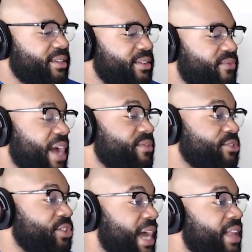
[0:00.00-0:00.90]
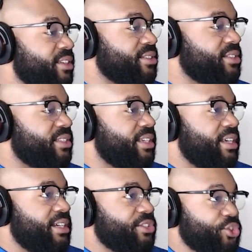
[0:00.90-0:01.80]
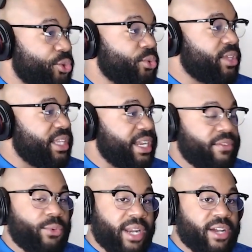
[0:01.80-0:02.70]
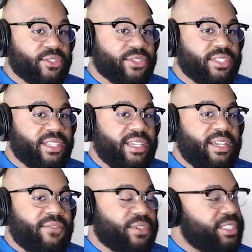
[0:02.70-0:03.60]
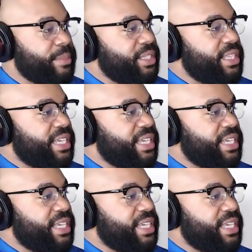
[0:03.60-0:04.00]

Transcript: $500 sooner than everyone else for something that's